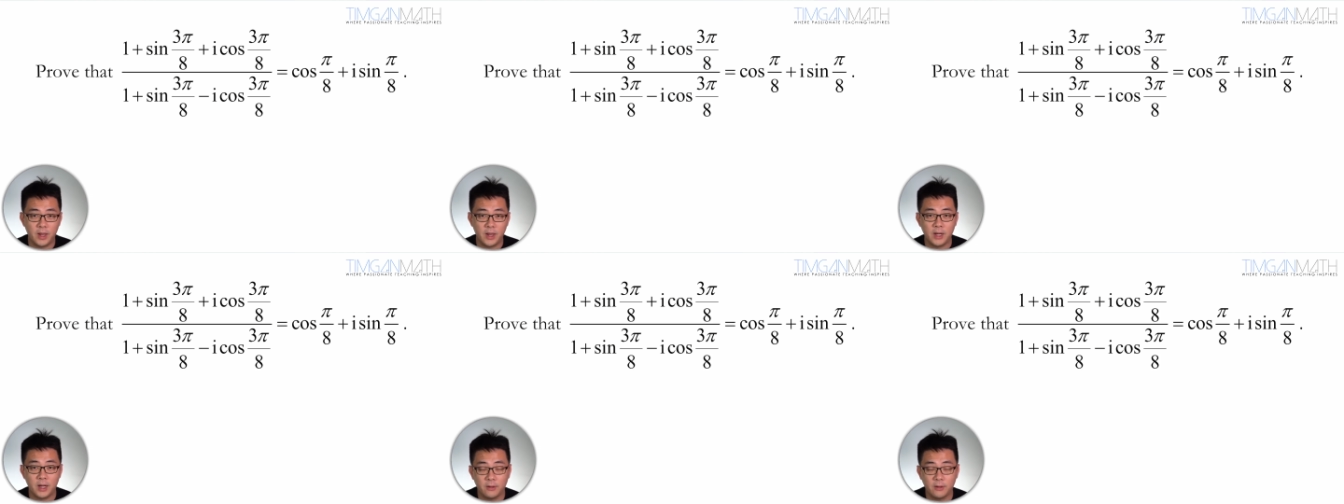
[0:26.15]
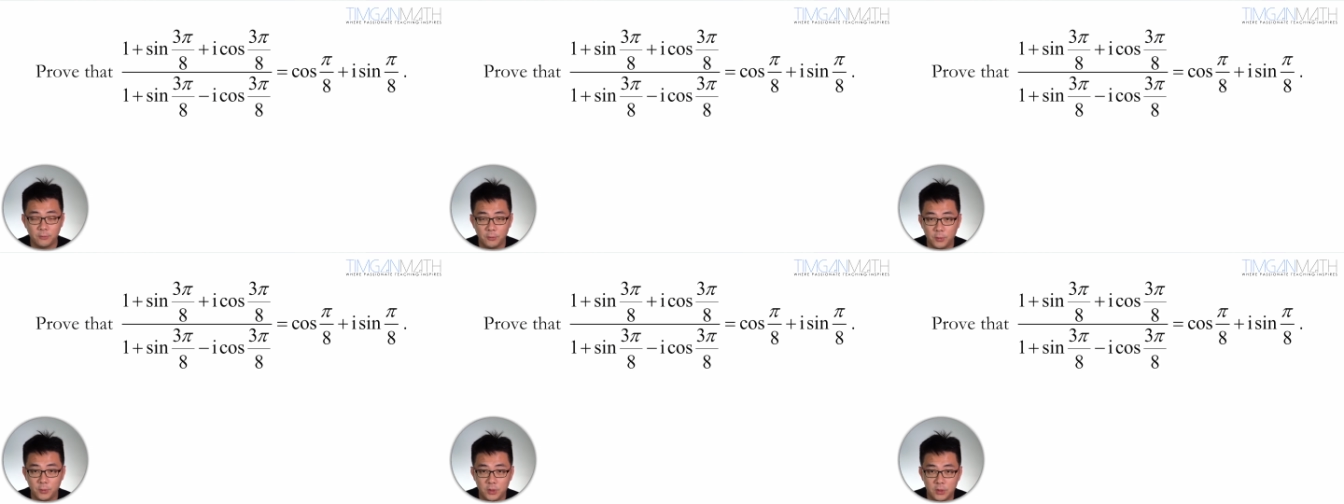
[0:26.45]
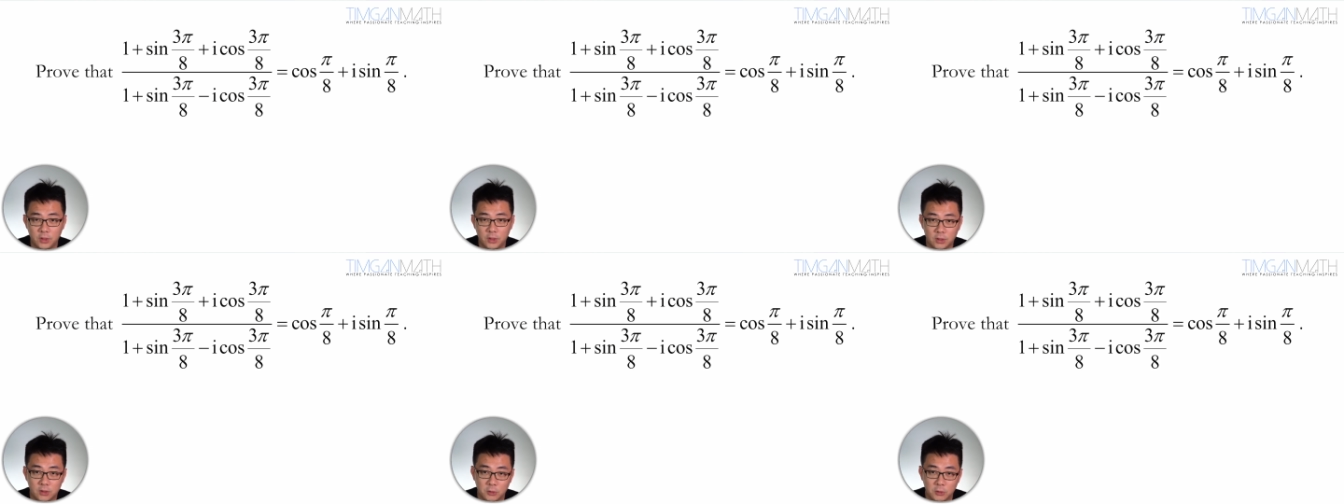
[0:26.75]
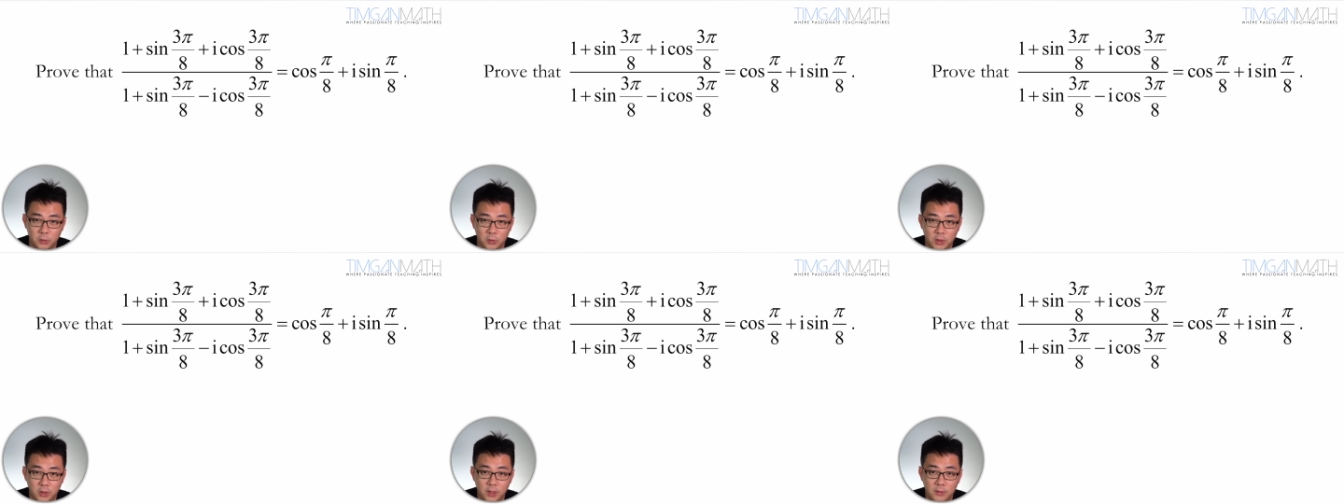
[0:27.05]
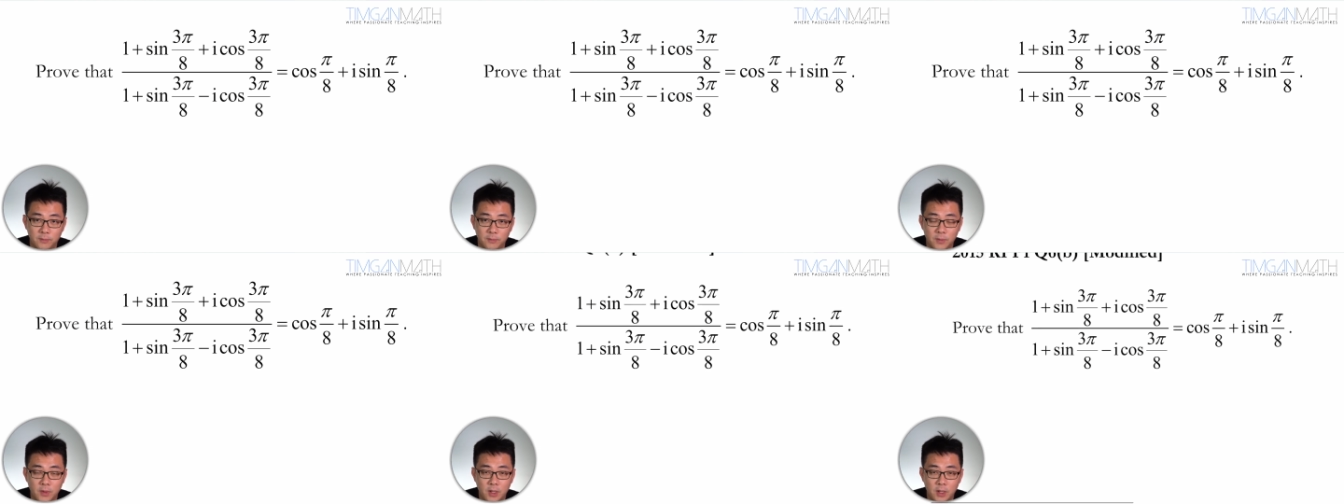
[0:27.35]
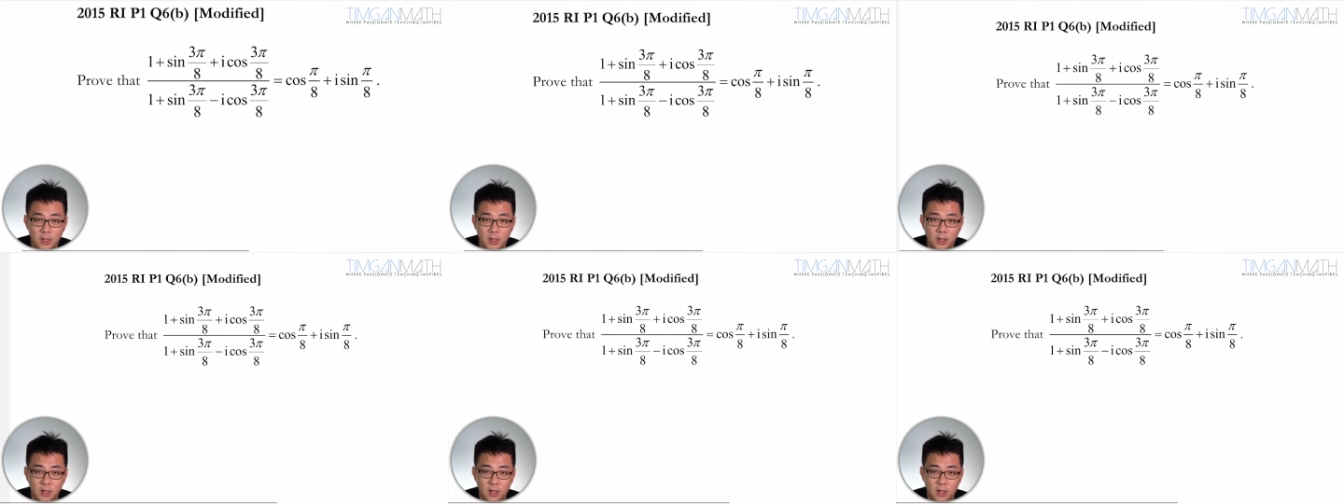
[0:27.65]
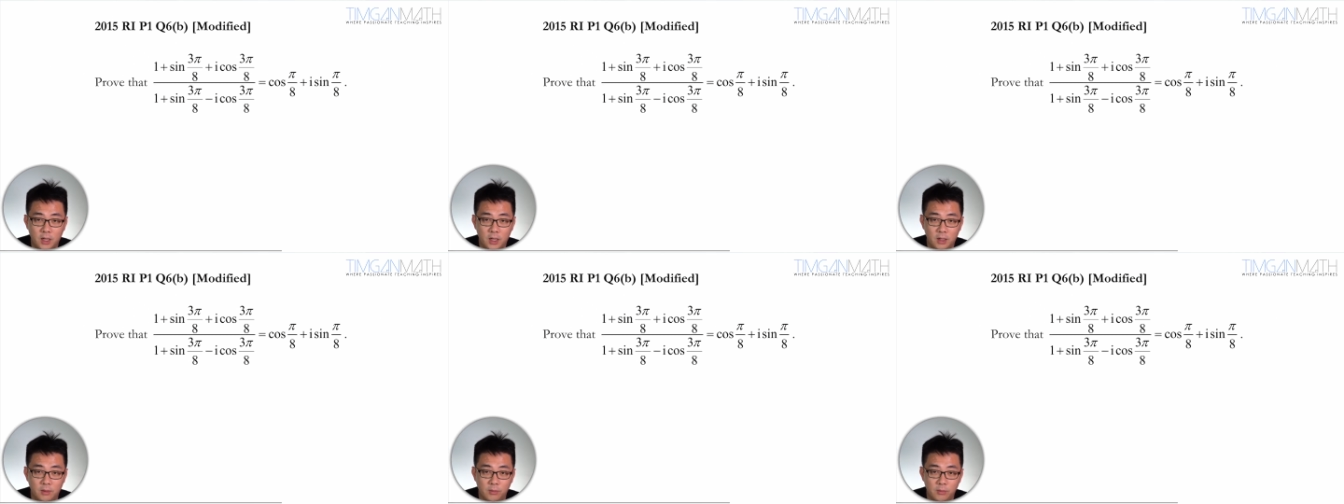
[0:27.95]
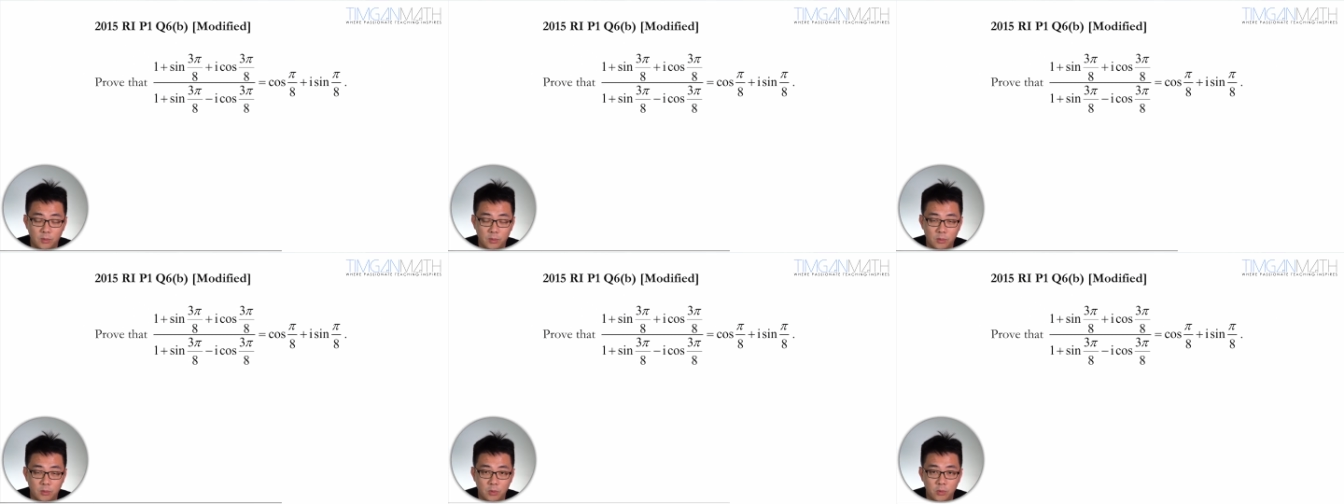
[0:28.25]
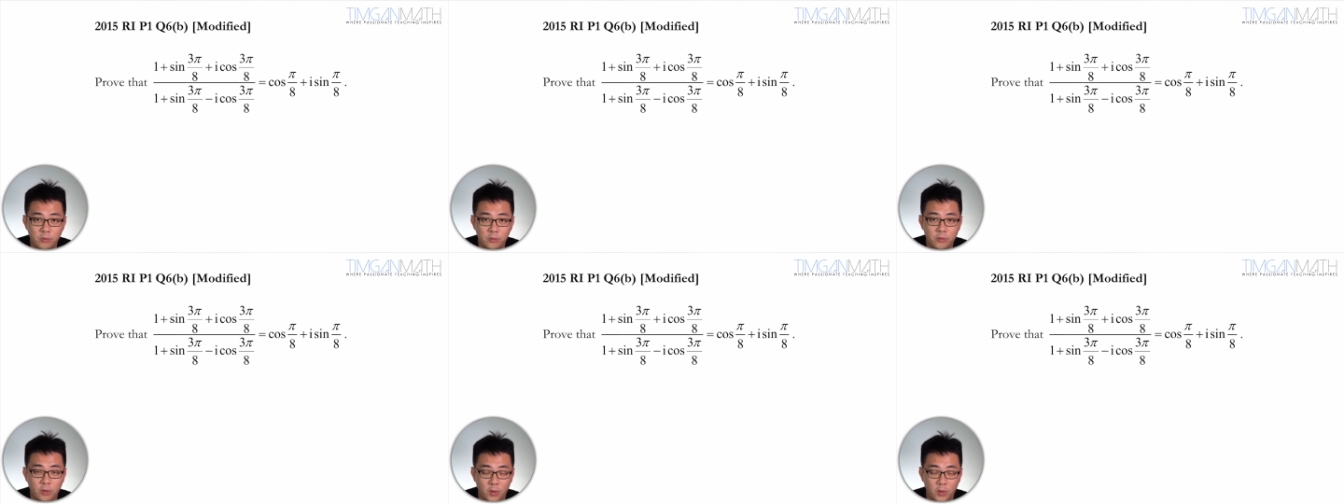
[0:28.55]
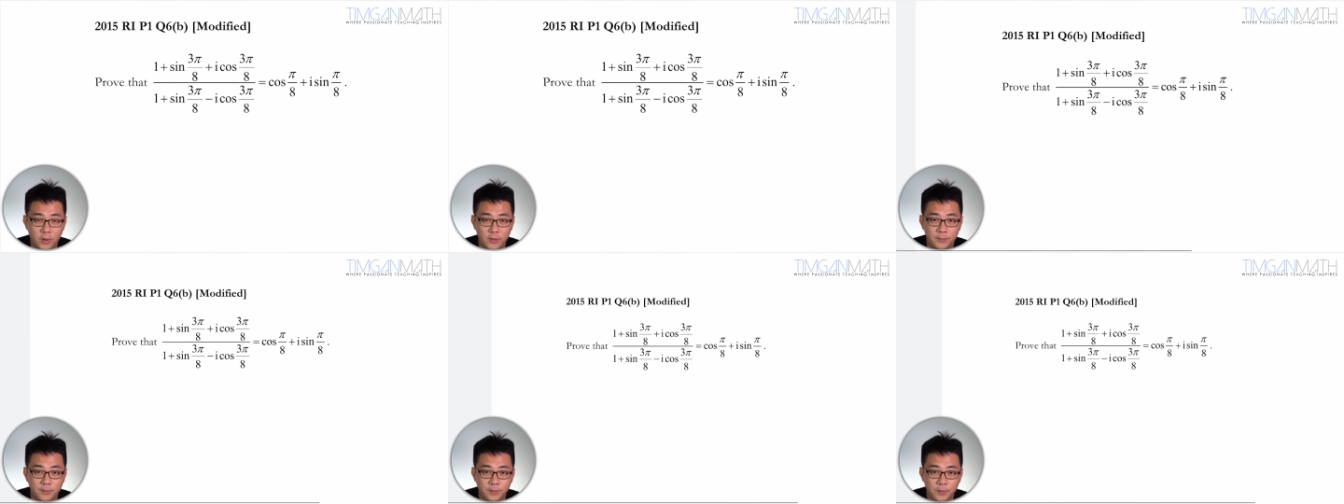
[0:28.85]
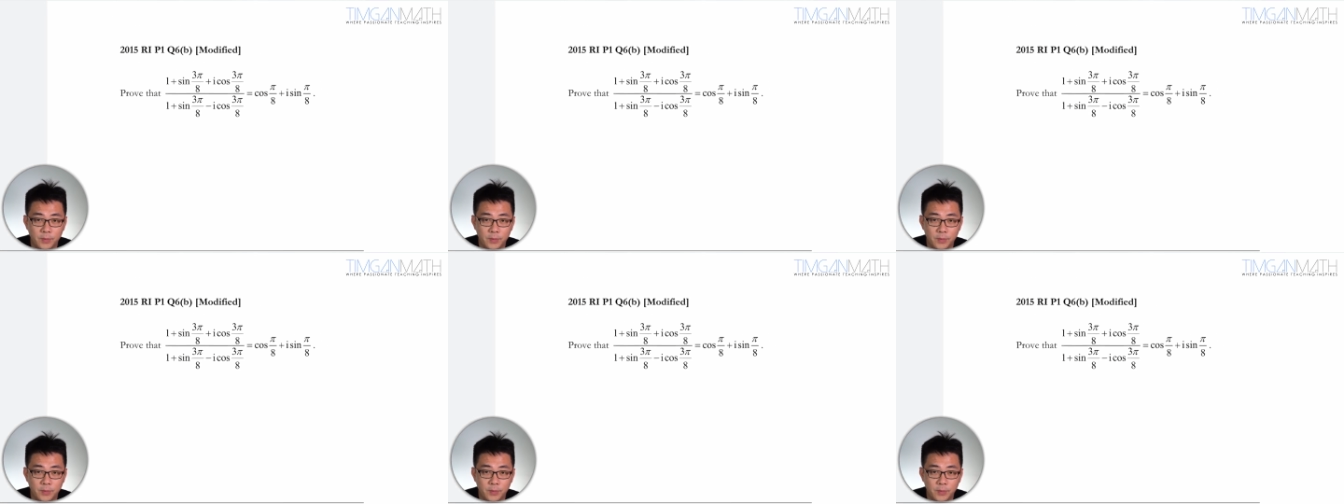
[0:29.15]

and after which just slowly move forward.